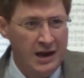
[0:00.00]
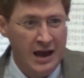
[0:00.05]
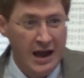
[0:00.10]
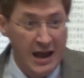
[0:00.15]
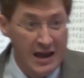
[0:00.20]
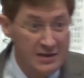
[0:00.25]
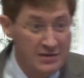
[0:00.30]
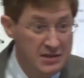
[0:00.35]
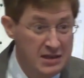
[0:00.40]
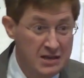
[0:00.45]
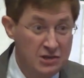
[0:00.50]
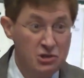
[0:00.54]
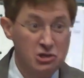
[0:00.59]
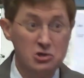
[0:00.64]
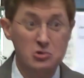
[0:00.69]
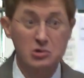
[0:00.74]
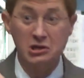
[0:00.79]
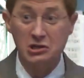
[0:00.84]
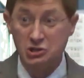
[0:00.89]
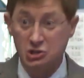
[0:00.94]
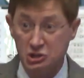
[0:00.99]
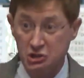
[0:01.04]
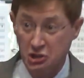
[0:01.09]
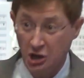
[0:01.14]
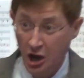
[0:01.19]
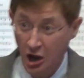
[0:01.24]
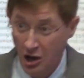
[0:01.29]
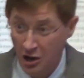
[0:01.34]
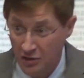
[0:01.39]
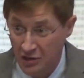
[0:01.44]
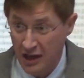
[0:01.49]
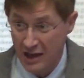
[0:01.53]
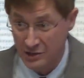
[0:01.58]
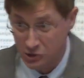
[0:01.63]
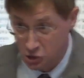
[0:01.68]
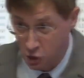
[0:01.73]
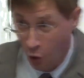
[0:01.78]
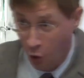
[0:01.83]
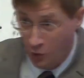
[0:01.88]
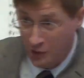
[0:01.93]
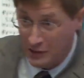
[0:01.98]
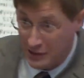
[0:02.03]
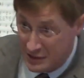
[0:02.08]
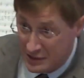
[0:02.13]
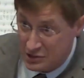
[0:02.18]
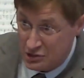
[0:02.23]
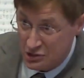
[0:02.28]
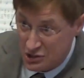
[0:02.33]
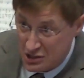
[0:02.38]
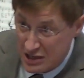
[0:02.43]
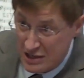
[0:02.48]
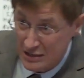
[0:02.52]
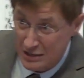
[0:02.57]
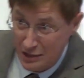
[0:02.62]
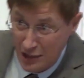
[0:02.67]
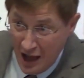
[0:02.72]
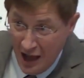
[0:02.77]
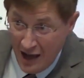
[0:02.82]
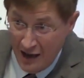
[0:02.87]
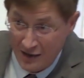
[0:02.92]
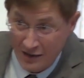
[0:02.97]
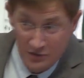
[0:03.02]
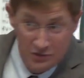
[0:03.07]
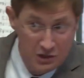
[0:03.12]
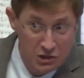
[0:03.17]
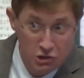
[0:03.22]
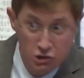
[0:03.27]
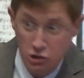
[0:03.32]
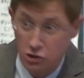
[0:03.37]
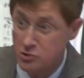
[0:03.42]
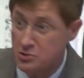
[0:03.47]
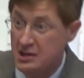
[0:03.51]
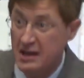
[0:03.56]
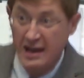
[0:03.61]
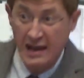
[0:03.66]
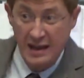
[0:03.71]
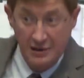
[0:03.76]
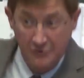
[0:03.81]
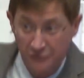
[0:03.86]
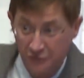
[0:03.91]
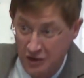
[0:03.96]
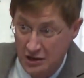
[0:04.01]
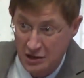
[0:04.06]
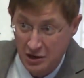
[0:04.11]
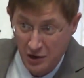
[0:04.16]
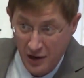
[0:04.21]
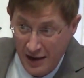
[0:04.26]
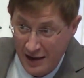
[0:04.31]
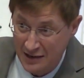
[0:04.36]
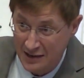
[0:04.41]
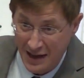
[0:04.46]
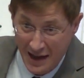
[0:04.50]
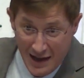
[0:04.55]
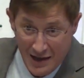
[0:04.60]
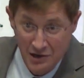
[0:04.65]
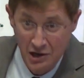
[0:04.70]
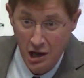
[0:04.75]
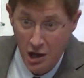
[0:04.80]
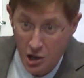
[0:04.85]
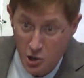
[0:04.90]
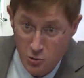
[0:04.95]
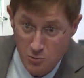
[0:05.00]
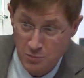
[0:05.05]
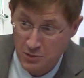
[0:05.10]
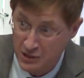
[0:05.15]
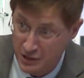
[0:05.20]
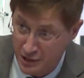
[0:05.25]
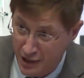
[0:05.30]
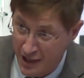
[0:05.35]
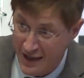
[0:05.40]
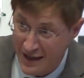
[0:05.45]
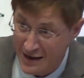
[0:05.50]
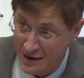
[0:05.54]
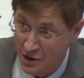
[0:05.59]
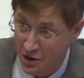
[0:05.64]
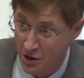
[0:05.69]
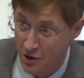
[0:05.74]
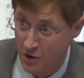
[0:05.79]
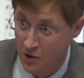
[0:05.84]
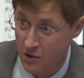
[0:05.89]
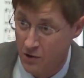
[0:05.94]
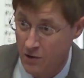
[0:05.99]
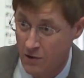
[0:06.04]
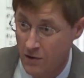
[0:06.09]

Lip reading: And then you install that toilet seat lock that you can't figure out how to open later.